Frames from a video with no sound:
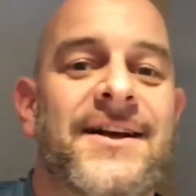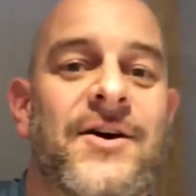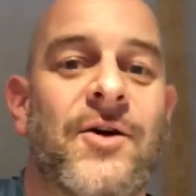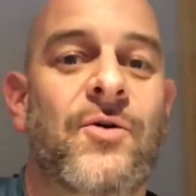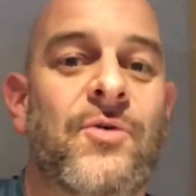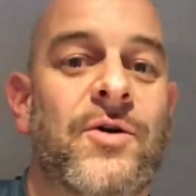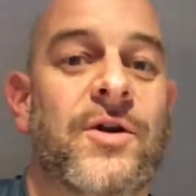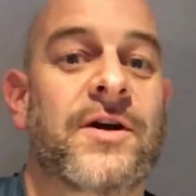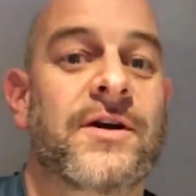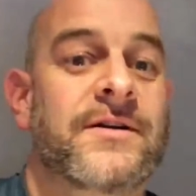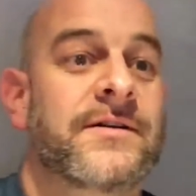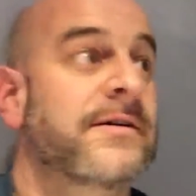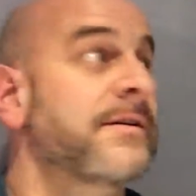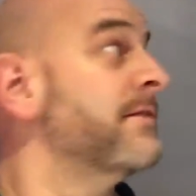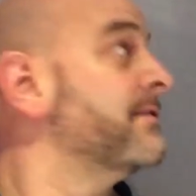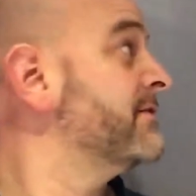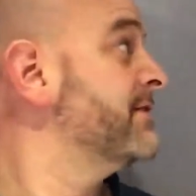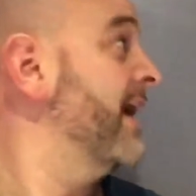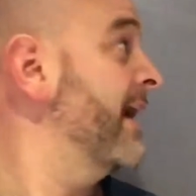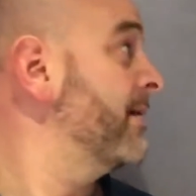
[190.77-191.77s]
Oh, look,
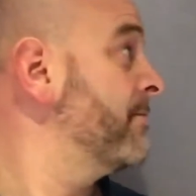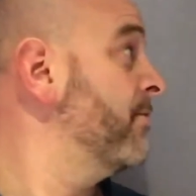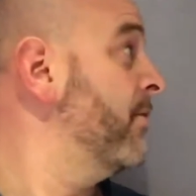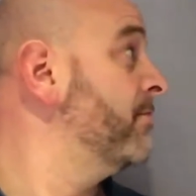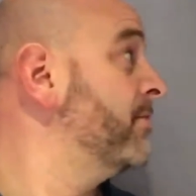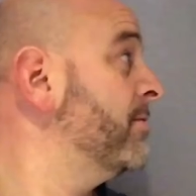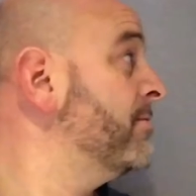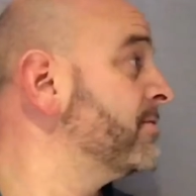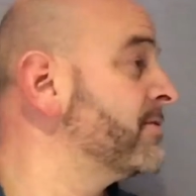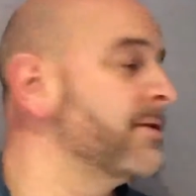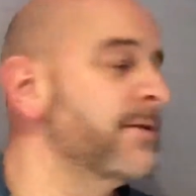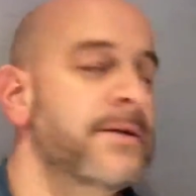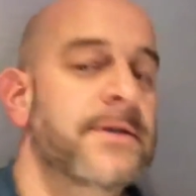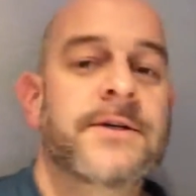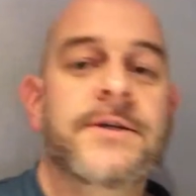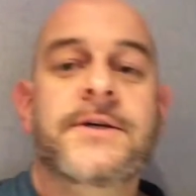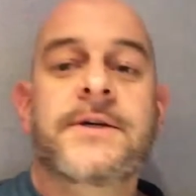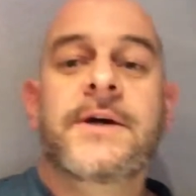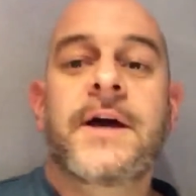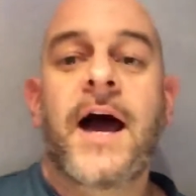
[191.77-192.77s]
tech problems.
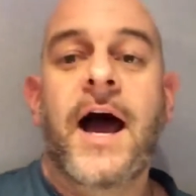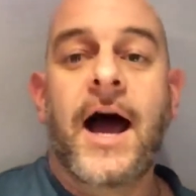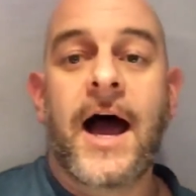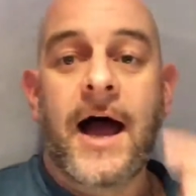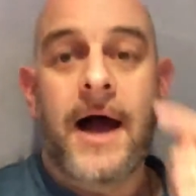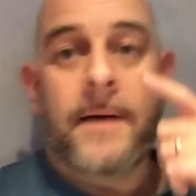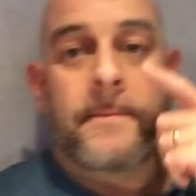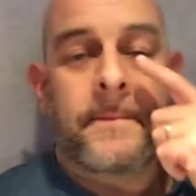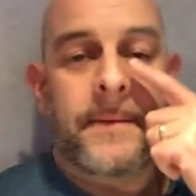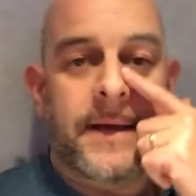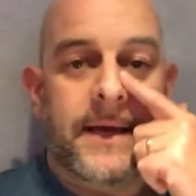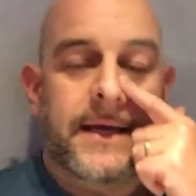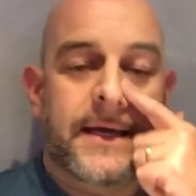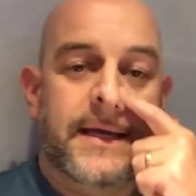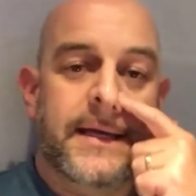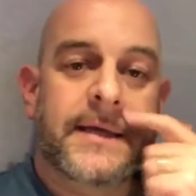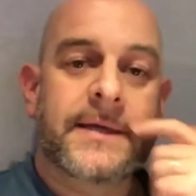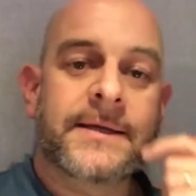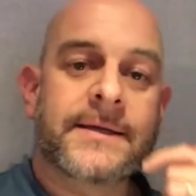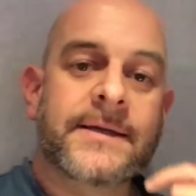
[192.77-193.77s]

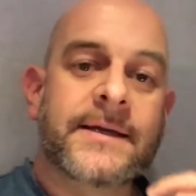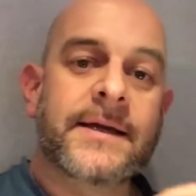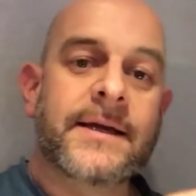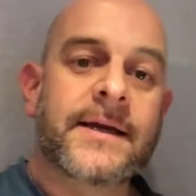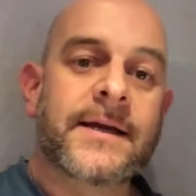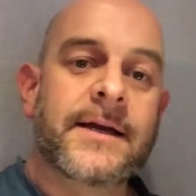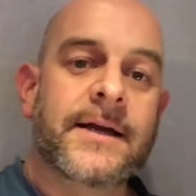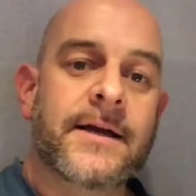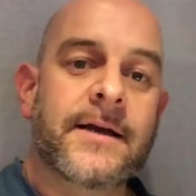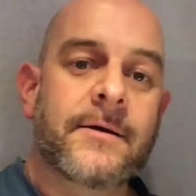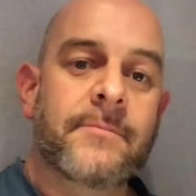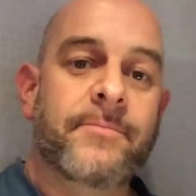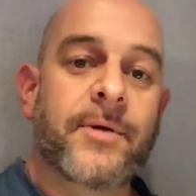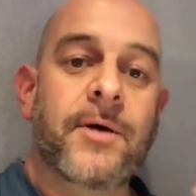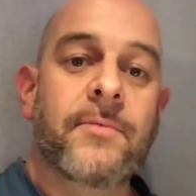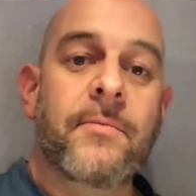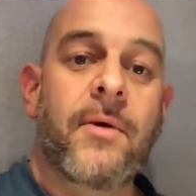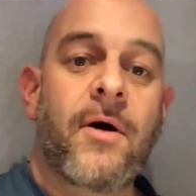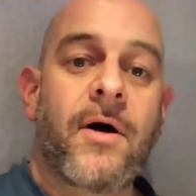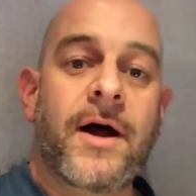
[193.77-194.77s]

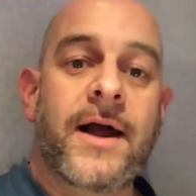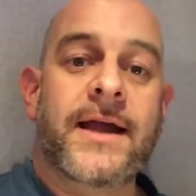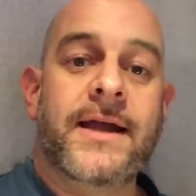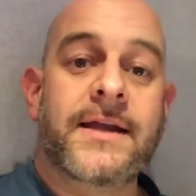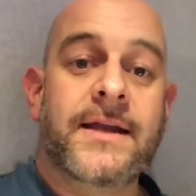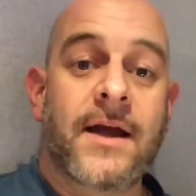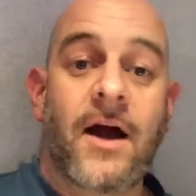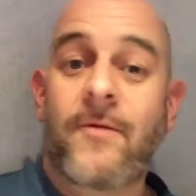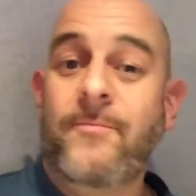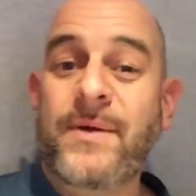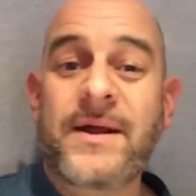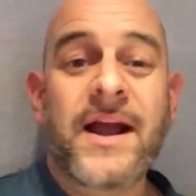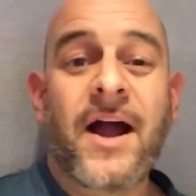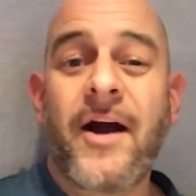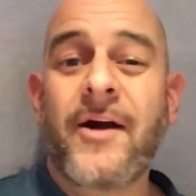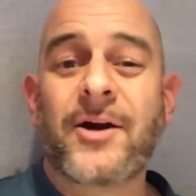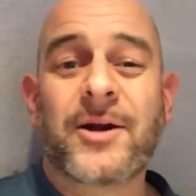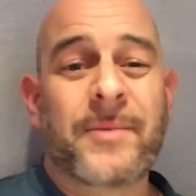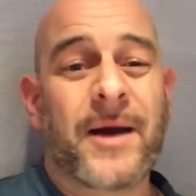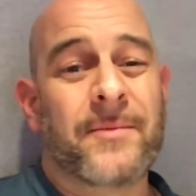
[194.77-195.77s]
But I've been
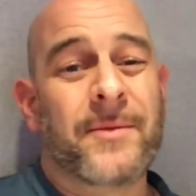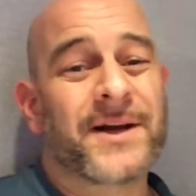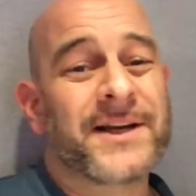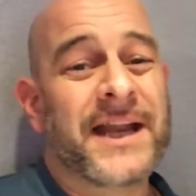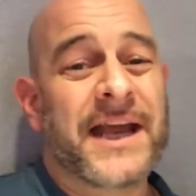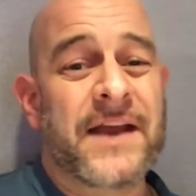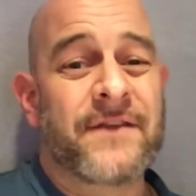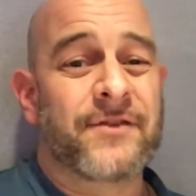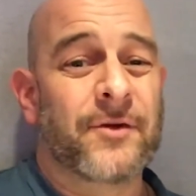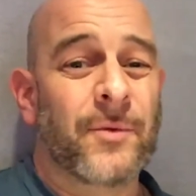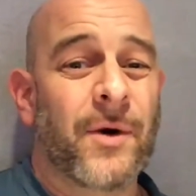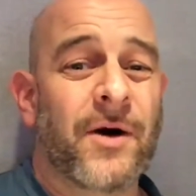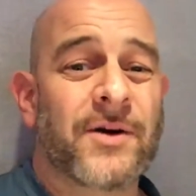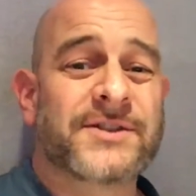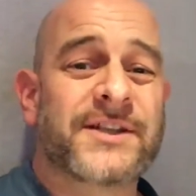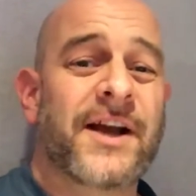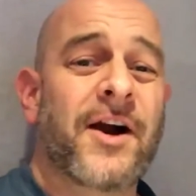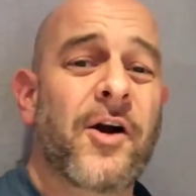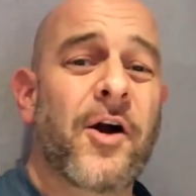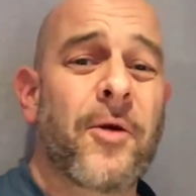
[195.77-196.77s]
going on about my knee for a while,
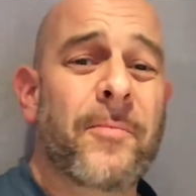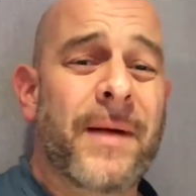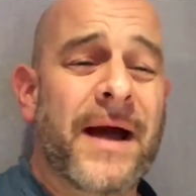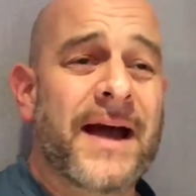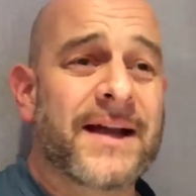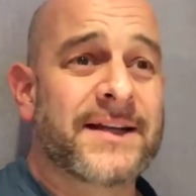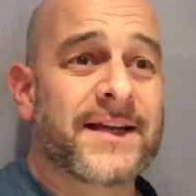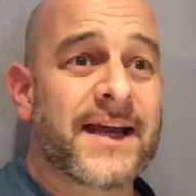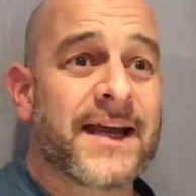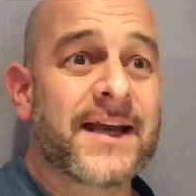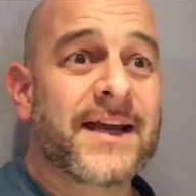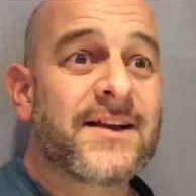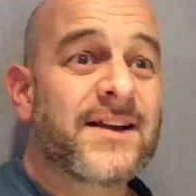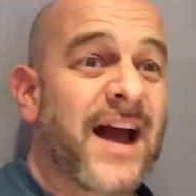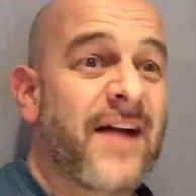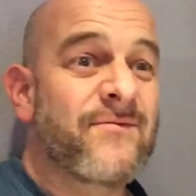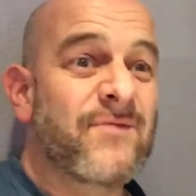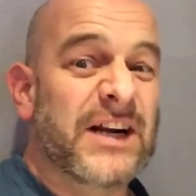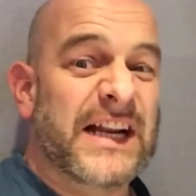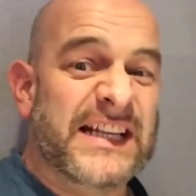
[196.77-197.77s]
saying I've got a bad knee.
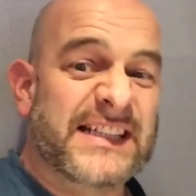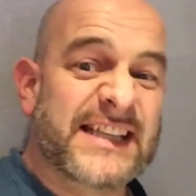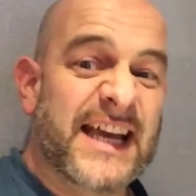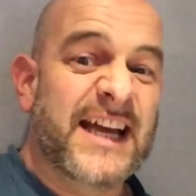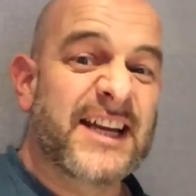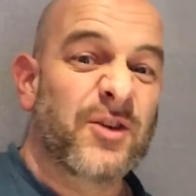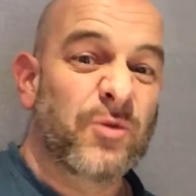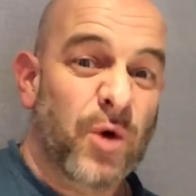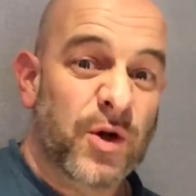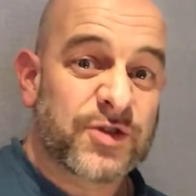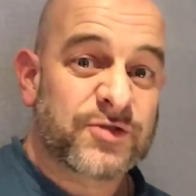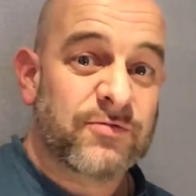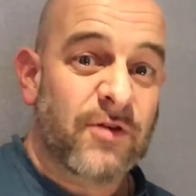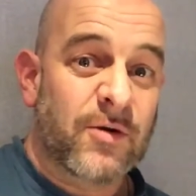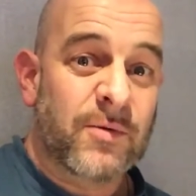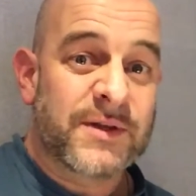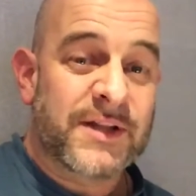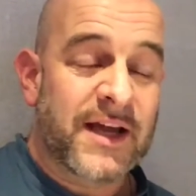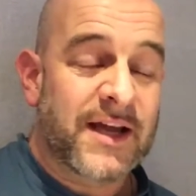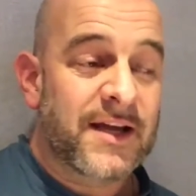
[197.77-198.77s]
Haven't really said what's
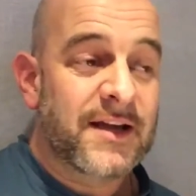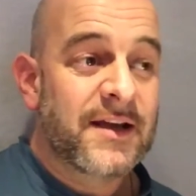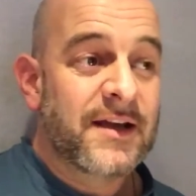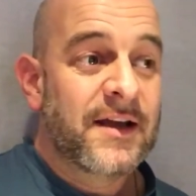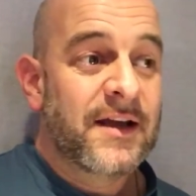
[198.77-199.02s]
wrong with it.